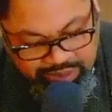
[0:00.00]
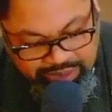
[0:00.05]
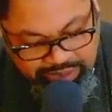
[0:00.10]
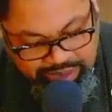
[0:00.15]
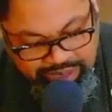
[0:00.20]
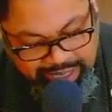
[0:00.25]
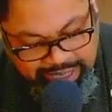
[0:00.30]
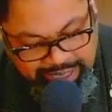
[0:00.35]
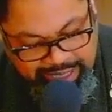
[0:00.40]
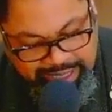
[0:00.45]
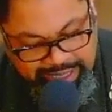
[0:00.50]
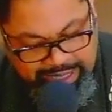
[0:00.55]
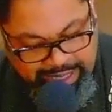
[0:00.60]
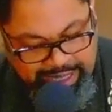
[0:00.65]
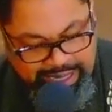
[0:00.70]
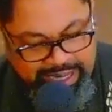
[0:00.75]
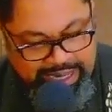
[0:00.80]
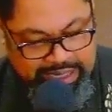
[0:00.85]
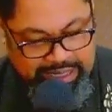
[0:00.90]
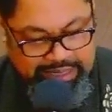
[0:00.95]
day.
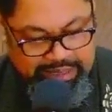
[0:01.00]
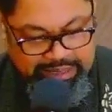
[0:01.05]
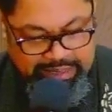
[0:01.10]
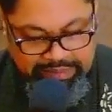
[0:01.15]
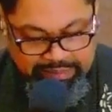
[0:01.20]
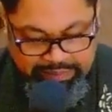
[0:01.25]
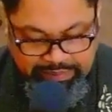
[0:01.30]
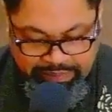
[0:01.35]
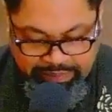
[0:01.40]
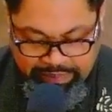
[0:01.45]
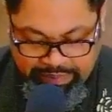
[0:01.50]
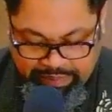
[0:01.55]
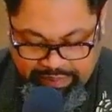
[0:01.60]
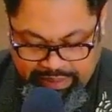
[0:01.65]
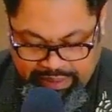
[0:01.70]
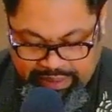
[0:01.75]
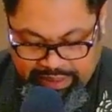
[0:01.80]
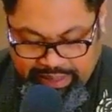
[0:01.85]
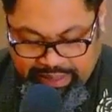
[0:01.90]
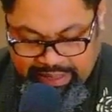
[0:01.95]

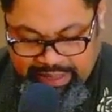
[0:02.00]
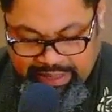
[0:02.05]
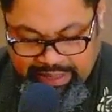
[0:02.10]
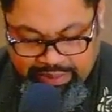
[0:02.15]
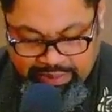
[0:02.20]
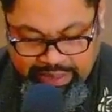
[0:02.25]
Uh,